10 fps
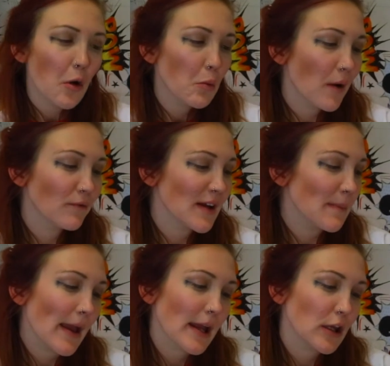One
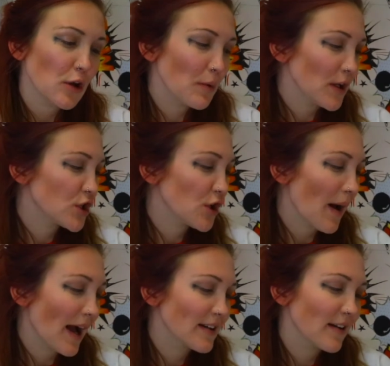remake you wished you
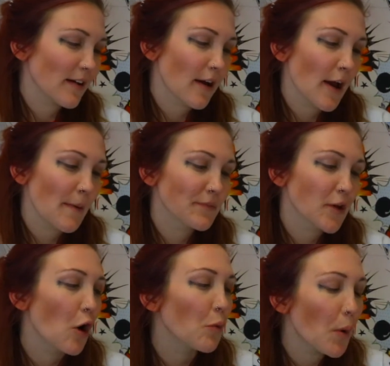had.
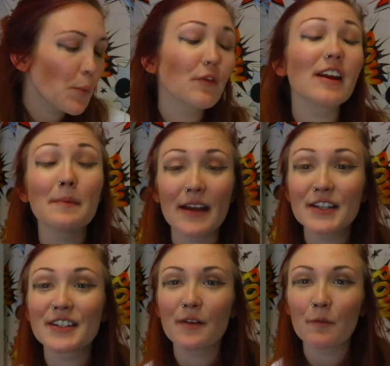One
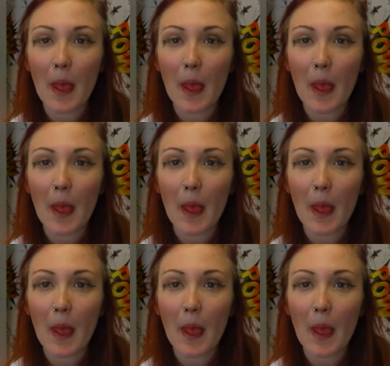remake